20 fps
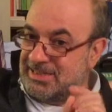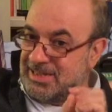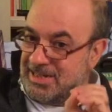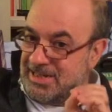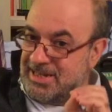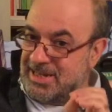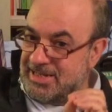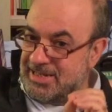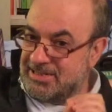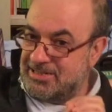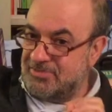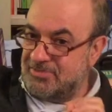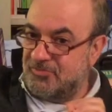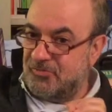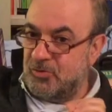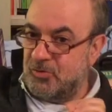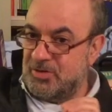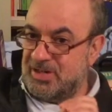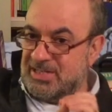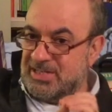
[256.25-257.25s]
in it
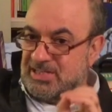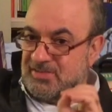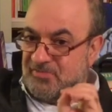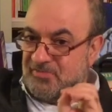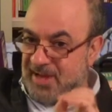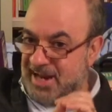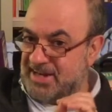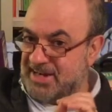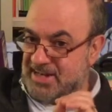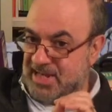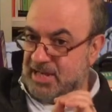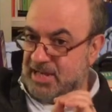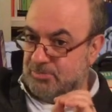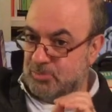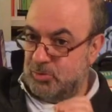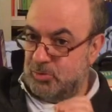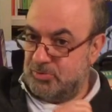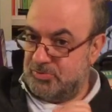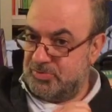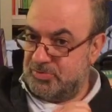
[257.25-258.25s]
for its
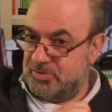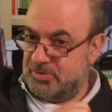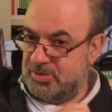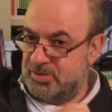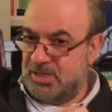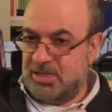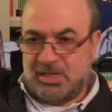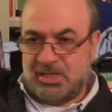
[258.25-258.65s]
variables.